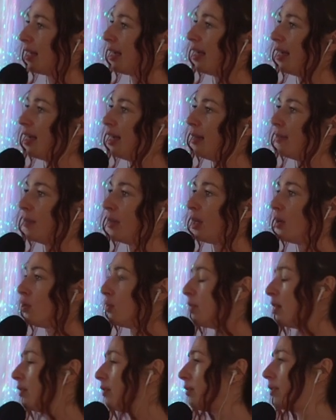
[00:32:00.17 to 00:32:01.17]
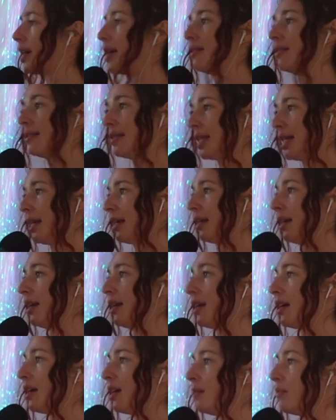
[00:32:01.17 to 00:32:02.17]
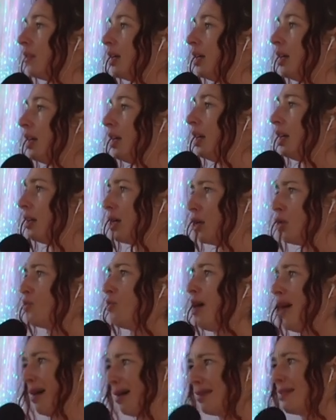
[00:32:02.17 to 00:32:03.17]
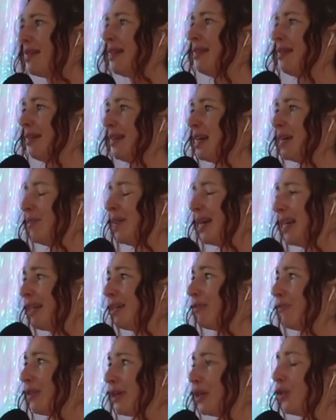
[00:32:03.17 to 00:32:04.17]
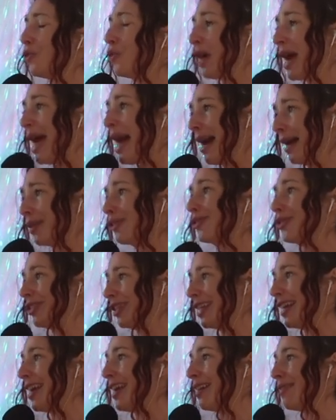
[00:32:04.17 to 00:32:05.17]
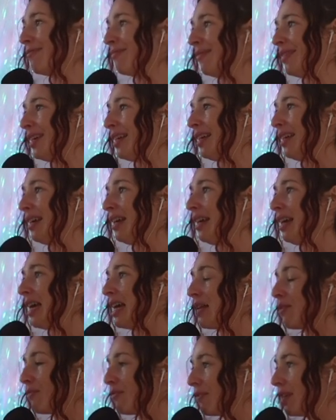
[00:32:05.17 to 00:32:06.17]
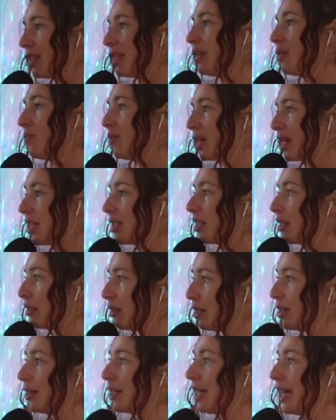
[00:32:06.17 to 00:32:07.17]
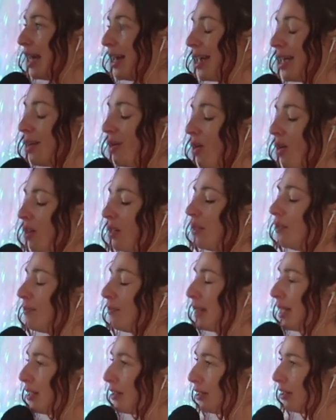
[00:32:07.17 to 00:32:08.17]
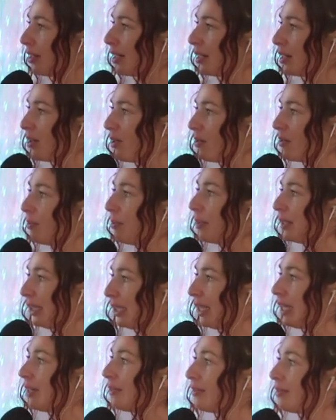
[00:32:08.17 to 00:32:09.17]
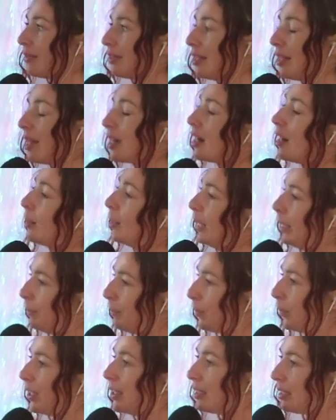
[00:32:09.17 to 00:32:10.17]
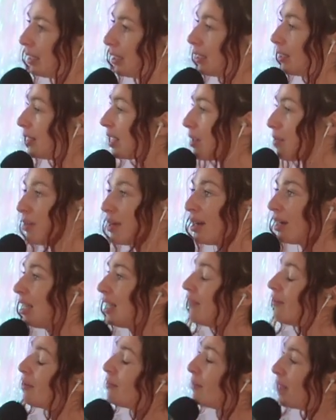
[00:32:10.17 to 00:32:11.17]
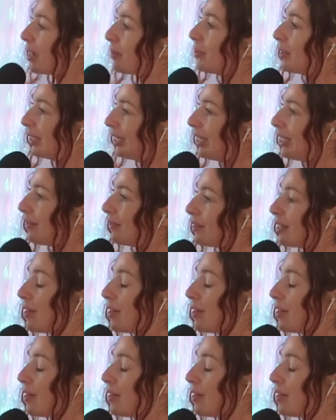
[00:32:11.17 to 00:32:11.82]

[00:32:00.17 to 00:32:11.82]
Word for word: I am, not who my friends think I am, not who I think I am. I need to figure out who I actually am. And I really wanted to look at all of my dirt and all the beliefs that got imprinted, because they were not even my beliefs.